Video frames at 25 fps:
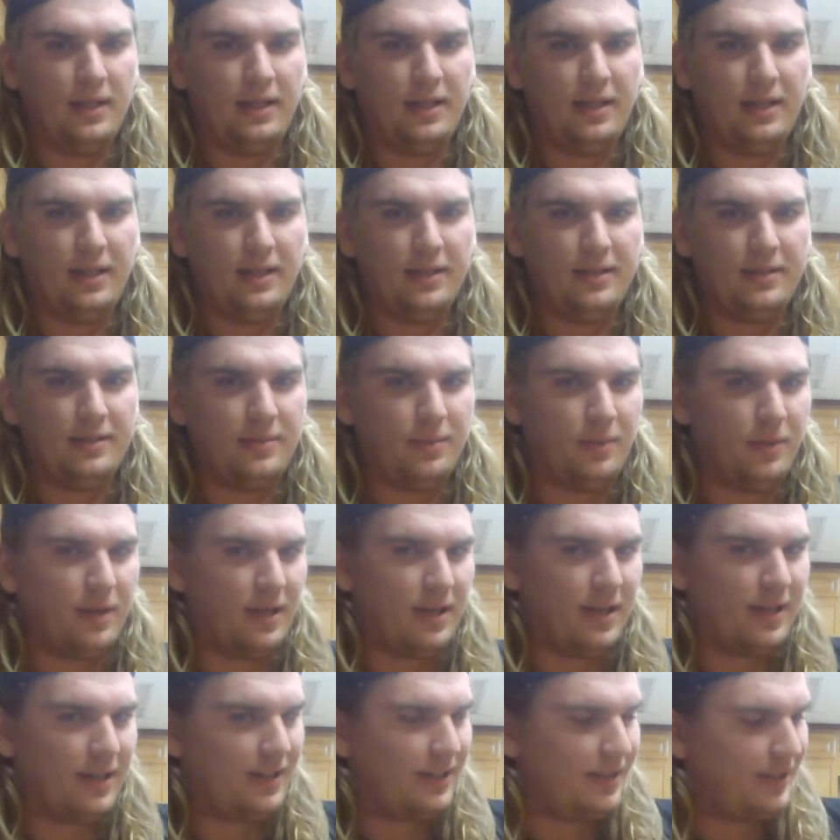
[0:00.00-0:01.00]
Ian's
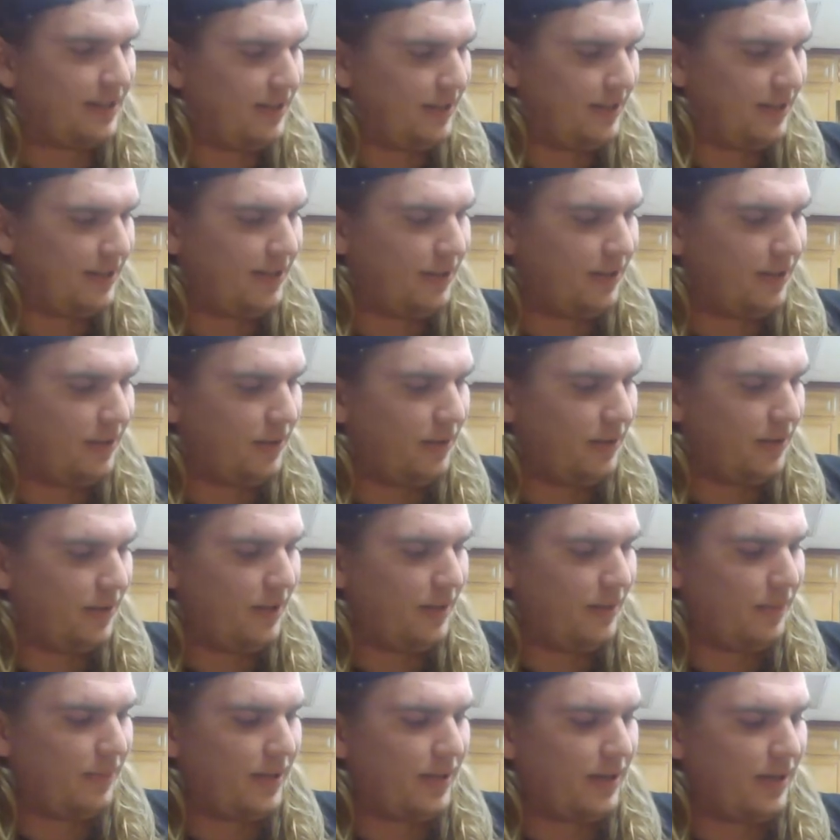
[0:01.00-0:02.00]
Walk, A
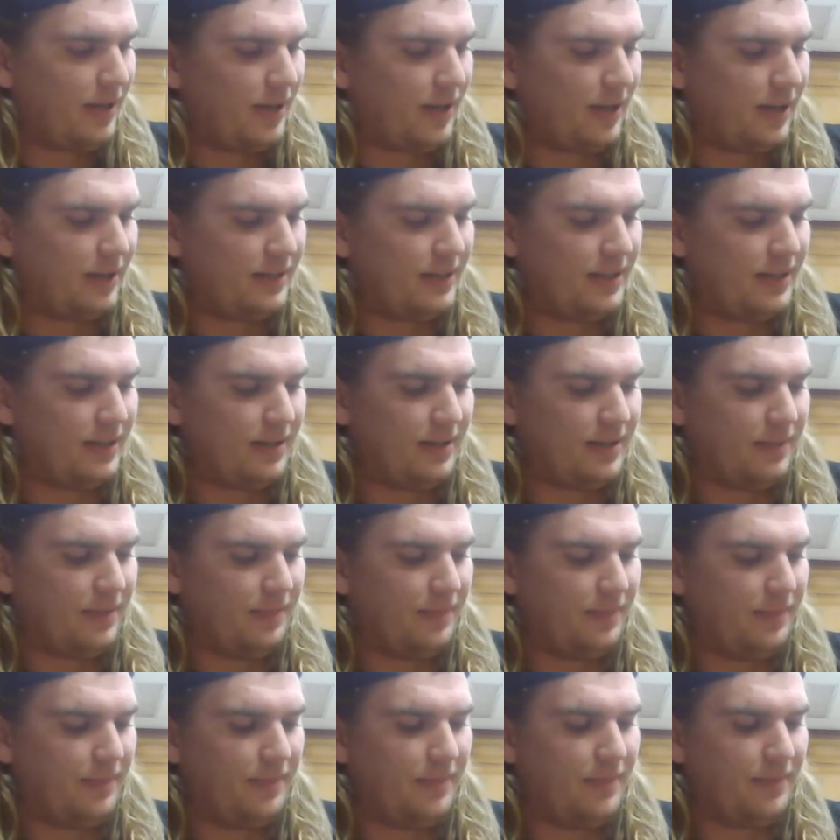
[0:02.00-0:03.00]
Story About Autism
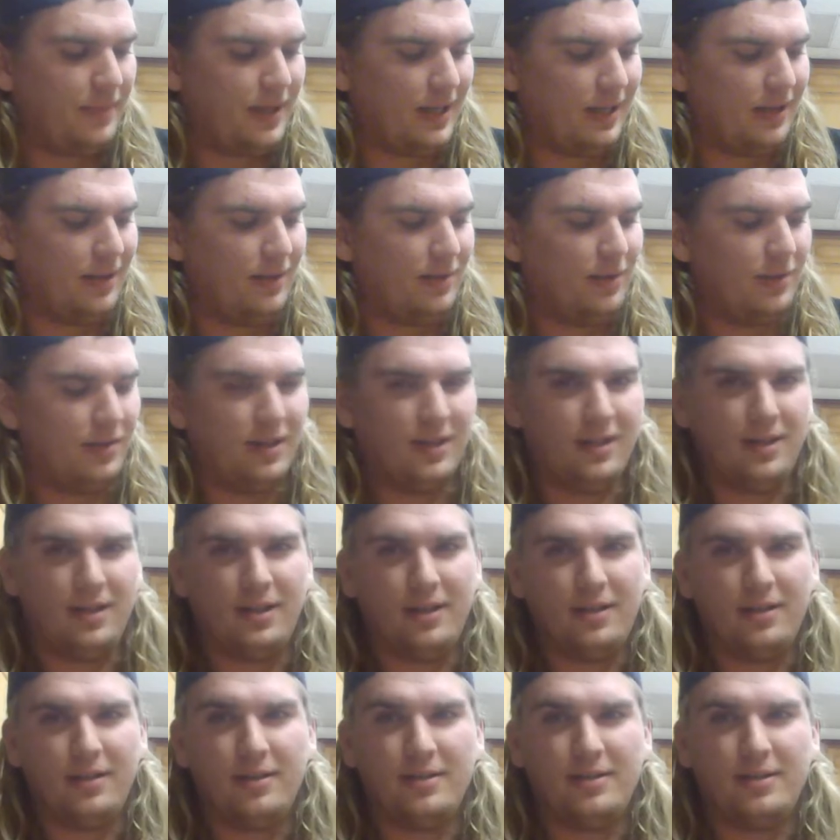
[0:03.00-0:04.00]
by Lori
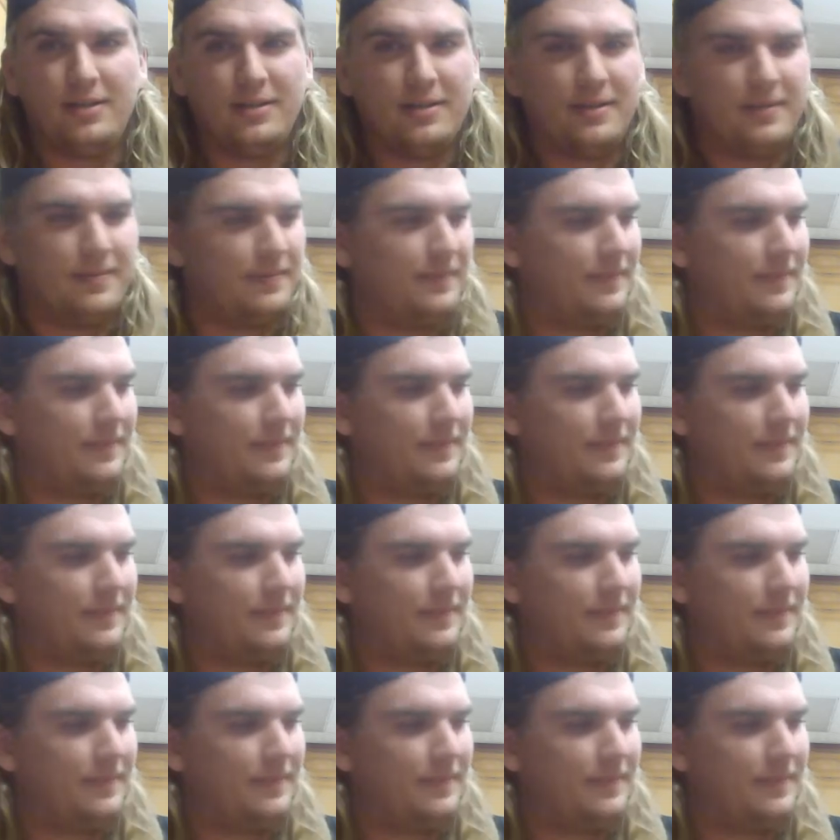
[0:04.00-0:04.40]
Lears.